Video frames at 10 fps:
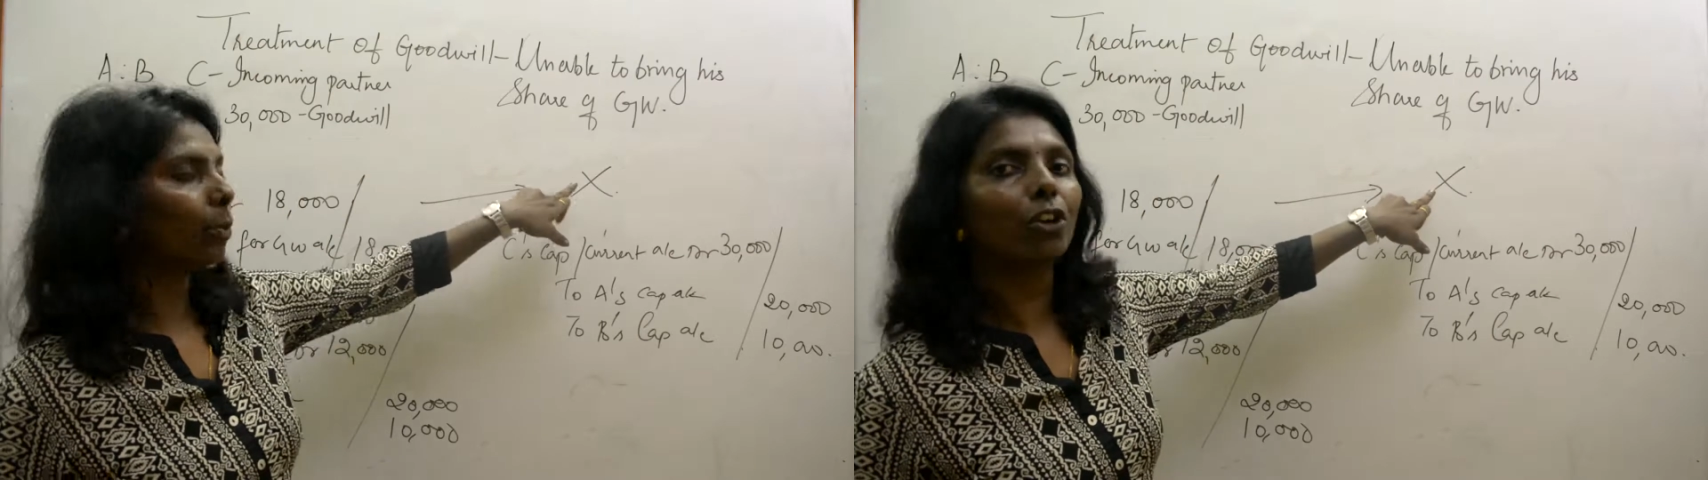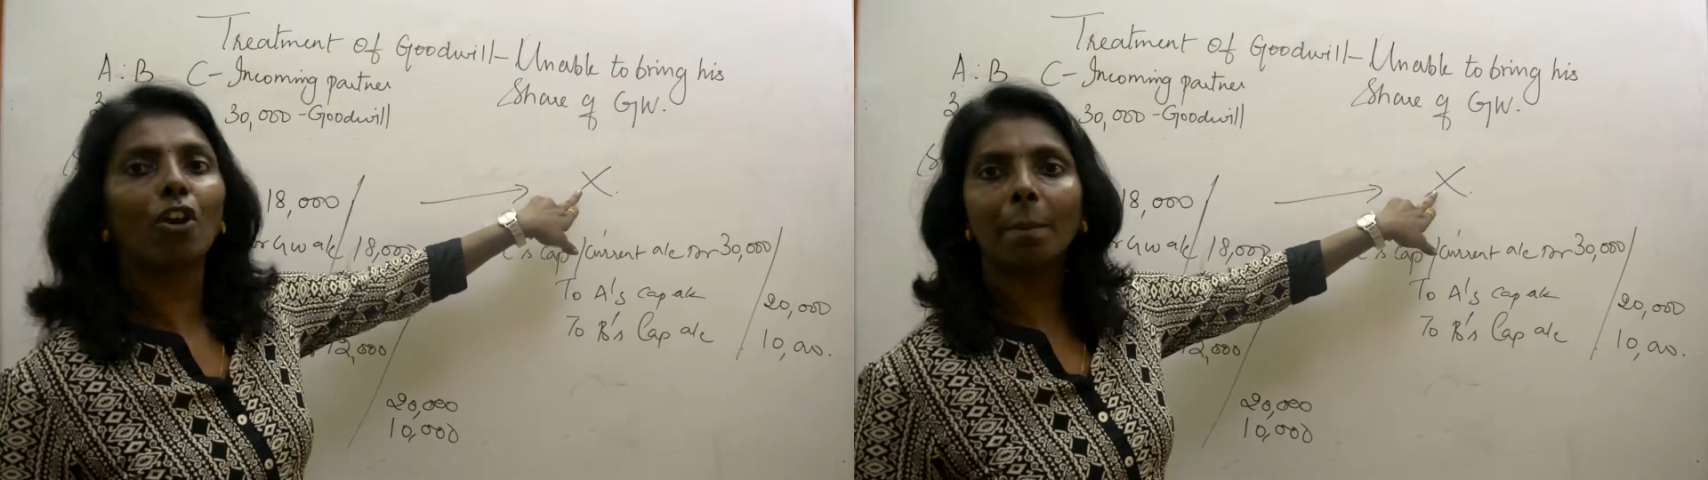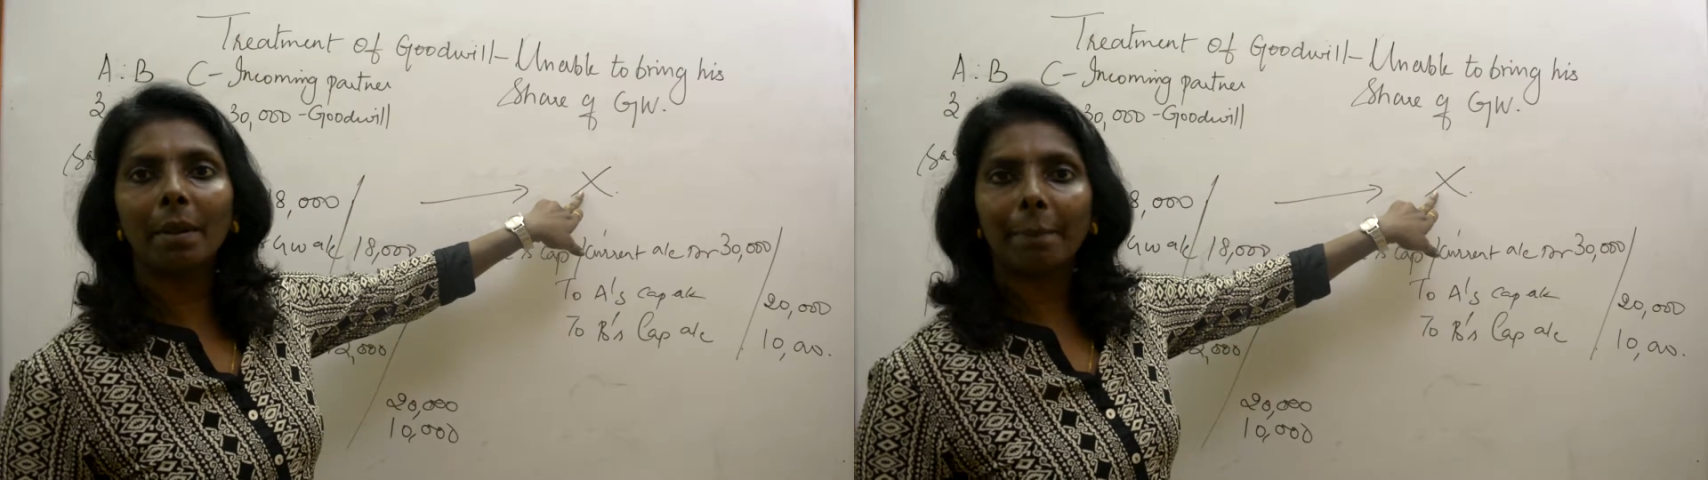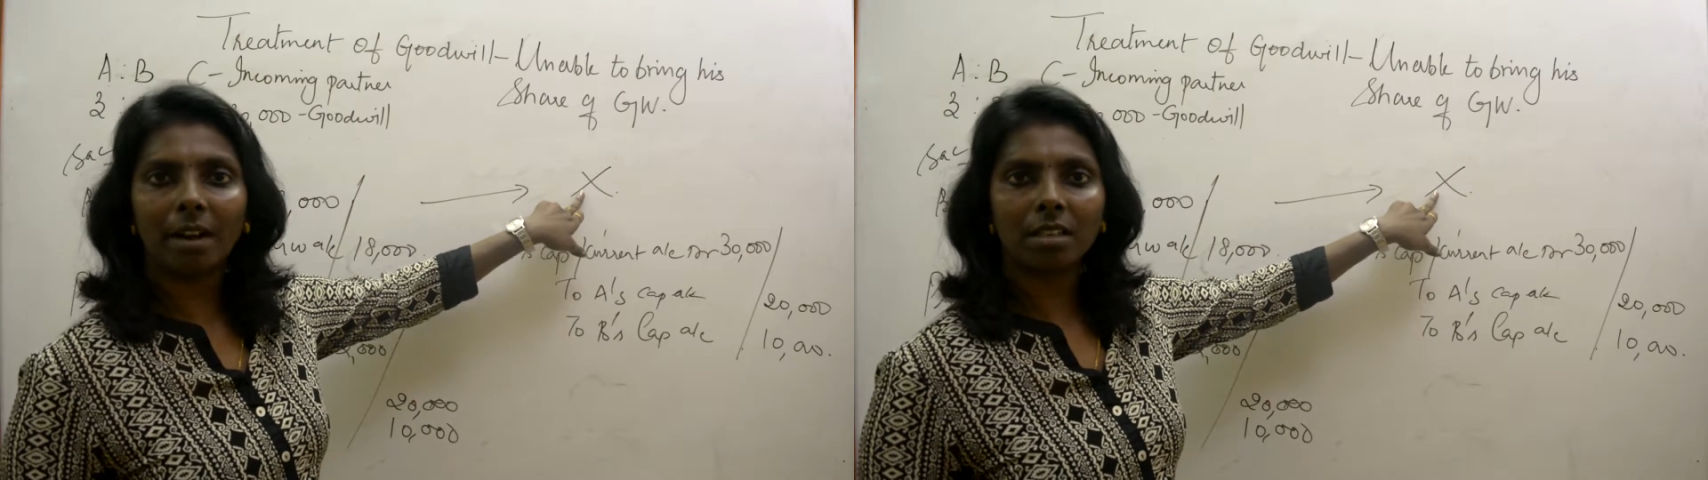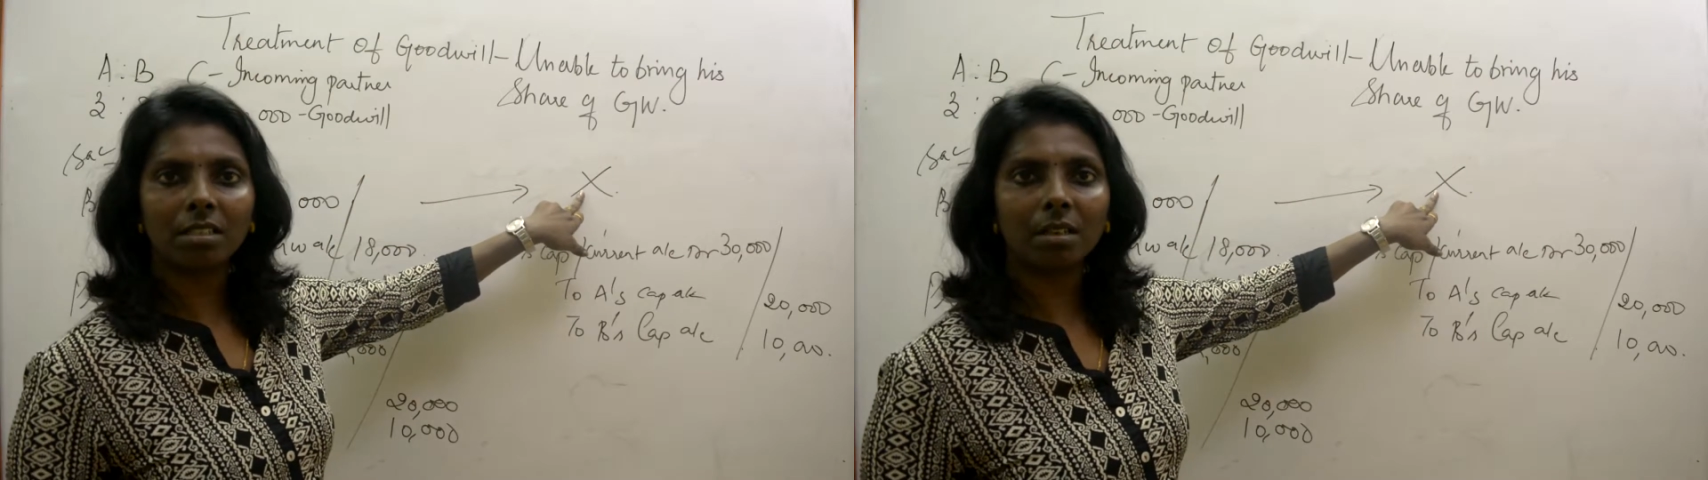will not be
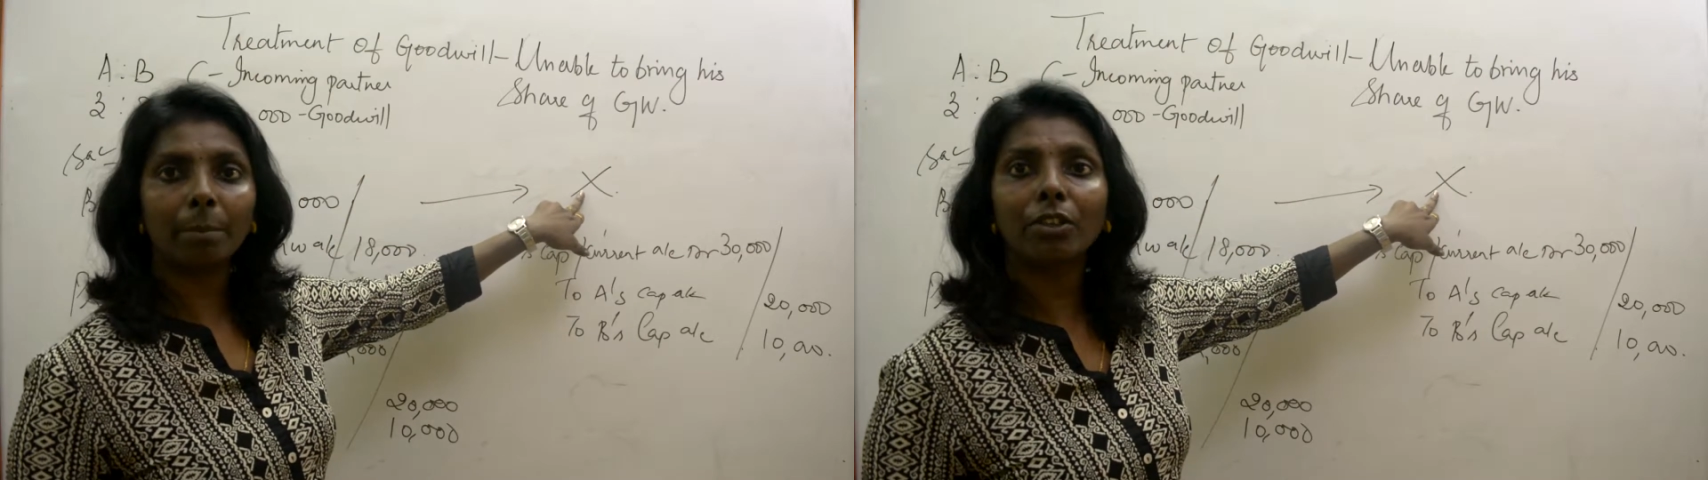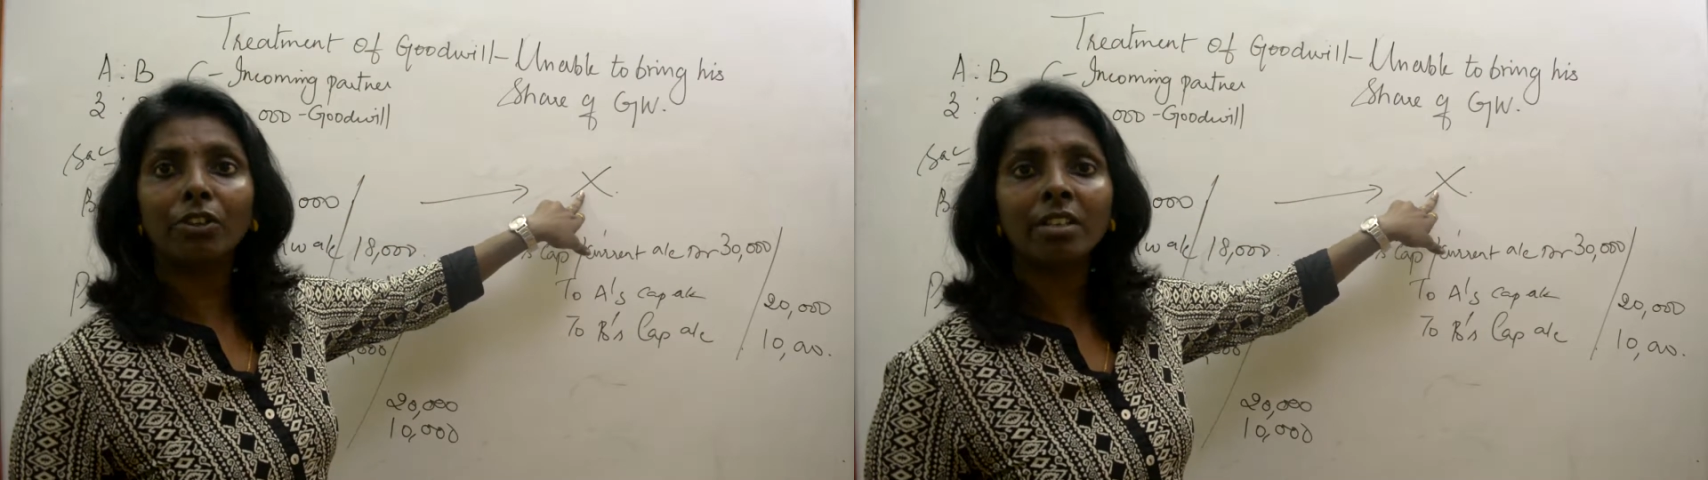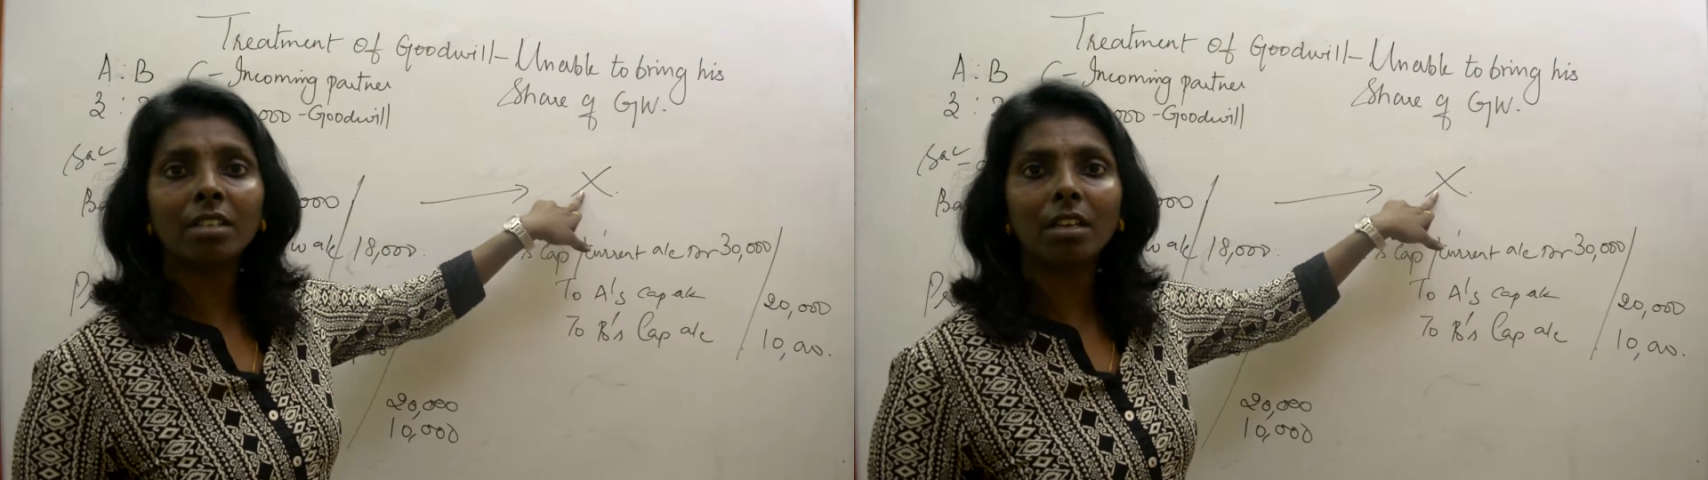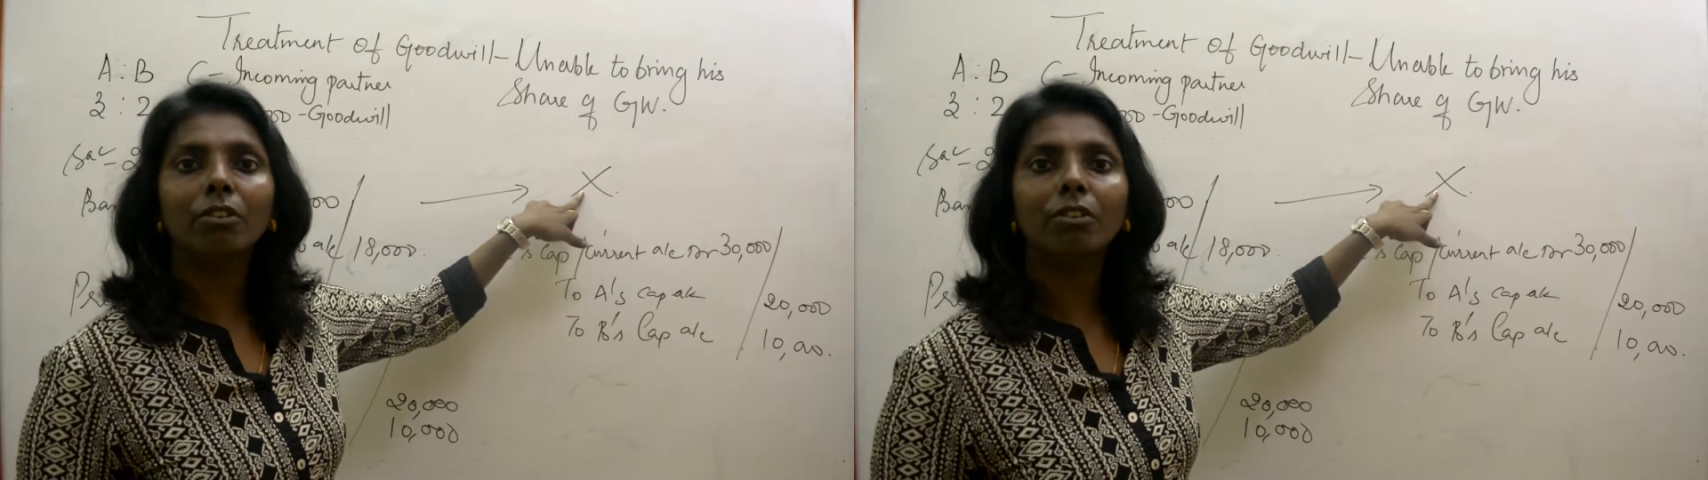passed because